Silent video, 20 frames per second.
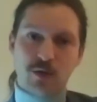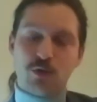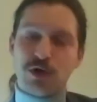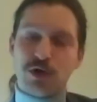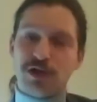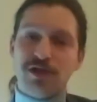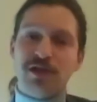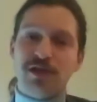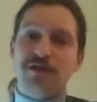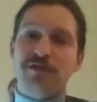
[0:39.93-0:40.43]

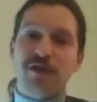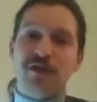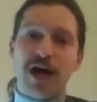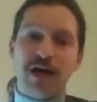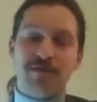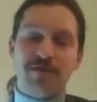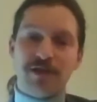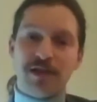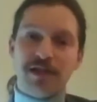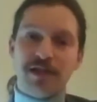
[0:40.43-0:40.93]
were
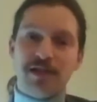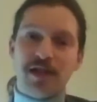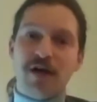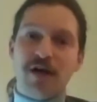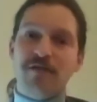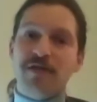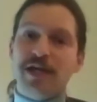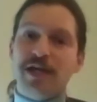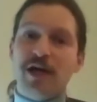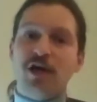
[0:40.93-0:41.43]
survivors
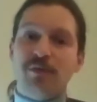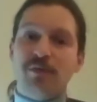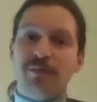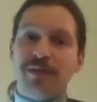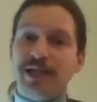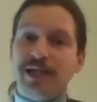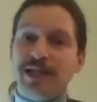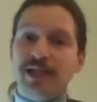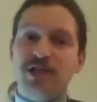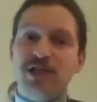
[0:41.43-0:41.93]
of the
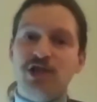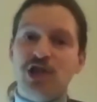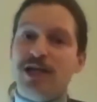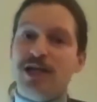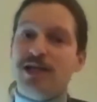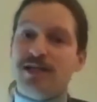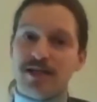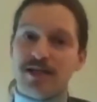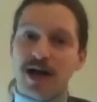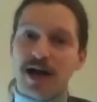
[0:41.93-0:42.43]
Armenian
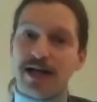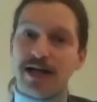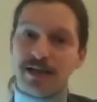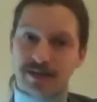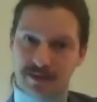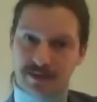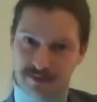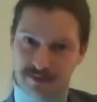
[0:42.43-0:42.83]
genocide,